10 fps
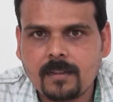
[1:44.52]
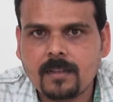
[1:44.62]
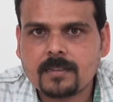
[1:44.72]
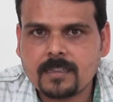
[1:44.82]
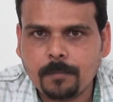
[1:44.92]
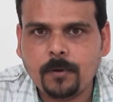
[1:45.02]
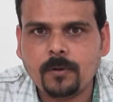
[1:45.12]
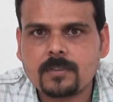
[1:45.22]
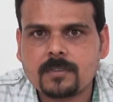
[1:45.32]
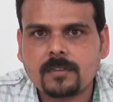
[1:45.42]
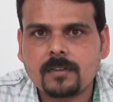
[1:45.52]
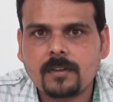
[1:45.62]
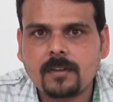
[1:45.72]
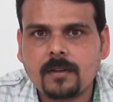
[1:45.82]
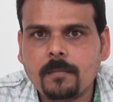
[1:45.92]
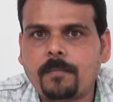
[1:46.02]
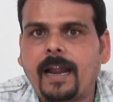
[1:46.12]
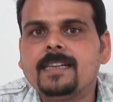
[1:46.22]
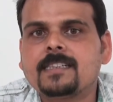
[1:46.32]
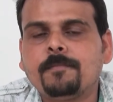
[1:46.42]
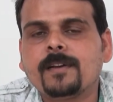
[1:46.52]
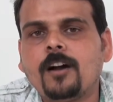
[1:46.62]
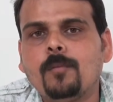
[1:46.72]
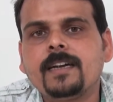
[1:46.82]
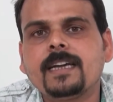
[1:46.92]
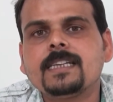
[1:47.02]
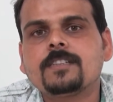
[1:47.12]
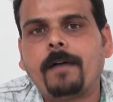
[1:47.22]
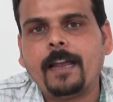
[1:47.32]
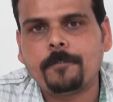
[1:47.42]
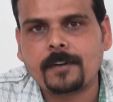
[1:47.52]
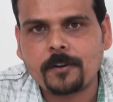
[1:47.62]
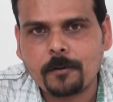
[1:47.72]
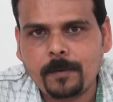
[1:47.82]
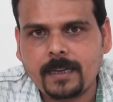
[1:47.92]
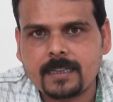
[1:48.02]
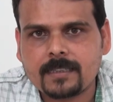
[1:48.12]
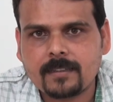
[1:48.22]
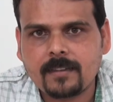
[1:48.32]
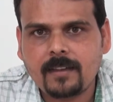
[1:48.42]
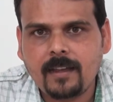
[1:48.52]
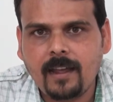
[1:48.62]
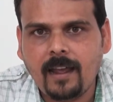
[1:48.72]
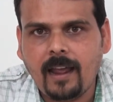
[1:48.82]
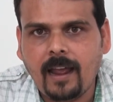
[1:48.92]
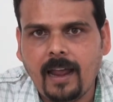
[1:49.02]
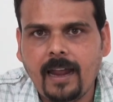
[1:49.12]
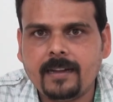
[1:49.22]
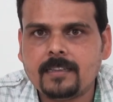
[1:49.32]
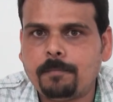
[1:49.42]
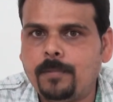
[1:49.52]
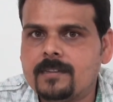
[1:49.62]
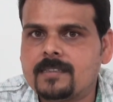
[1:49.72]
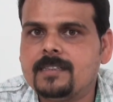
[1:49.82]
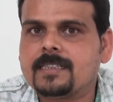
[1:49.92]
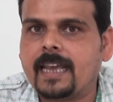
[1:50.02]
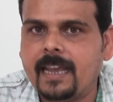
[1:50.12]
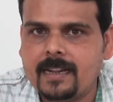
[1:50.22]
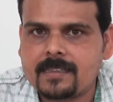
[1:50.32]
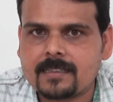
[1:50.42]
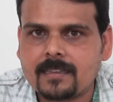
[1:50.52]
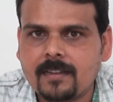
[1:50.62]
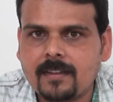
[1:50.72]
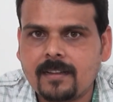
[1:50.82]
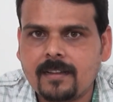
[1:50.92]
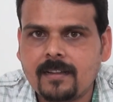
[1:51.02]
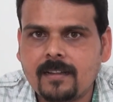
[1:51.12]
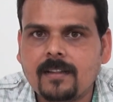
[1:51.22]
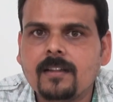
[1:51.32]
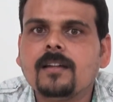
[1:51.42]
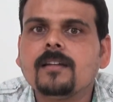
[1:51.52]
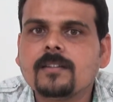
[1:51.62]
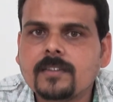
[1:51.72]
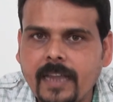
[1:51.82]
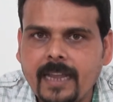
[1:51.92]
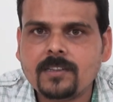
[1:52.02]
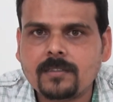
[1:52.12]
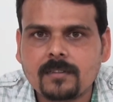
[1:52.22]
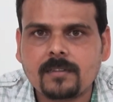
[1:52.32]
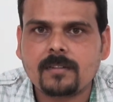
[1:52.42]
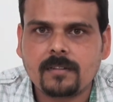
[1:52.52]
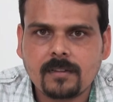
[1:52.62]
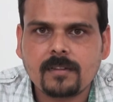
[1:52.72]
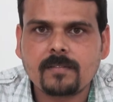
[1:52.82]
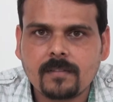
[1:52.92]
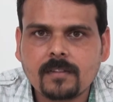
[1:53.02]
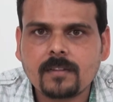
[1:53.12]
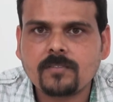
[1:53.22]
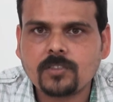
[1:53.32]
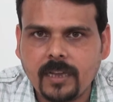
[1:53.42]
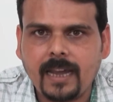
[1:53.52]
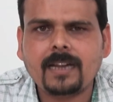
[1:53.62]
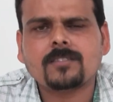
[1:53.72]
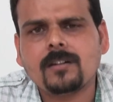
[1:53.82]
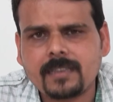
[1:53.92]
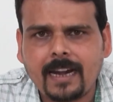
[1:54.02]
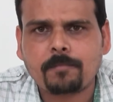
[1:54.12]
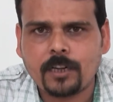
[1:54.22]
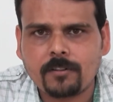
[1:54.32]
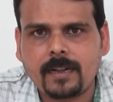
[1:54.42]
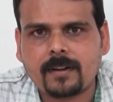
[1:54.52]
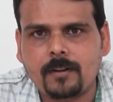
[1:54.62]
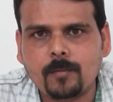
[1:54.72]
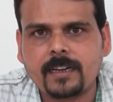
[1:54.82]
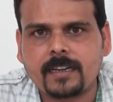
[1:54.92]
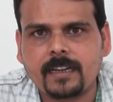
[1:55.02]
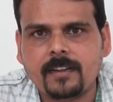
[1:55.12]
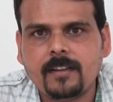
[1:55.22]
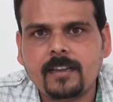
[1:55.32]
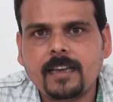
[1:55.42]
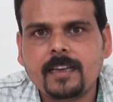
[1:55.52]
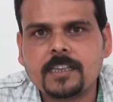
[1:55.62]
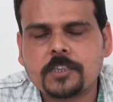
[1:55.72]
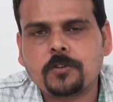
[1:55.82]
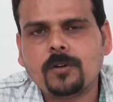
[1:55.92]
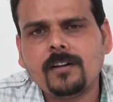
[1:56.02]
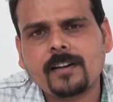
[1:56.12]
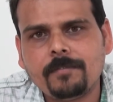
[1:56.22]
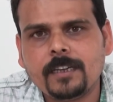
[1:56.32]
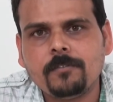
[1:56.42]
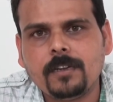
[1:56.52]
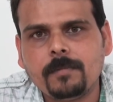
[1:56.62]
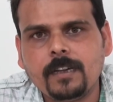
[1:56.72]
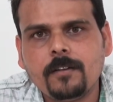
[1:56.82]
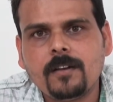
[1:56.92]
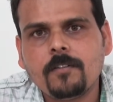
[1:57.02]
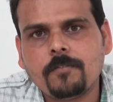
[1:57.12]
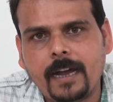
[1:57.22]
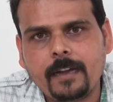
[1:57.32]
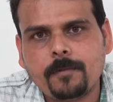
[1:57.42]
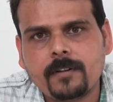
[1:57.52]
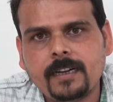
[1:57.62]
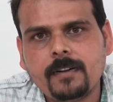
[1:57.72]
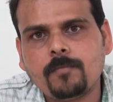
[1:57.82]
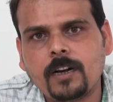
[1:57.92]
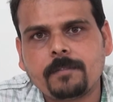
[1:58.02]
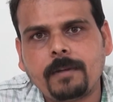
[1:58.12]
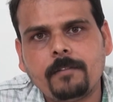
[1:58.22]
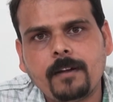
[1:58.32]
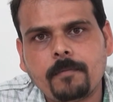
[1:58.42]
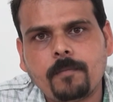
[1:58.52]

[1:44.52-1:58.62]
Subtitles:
Suppose price of a commodity is 500 rupees and the person sells 10 chairs or that particular commodity, his total revenue will be 500 multiplied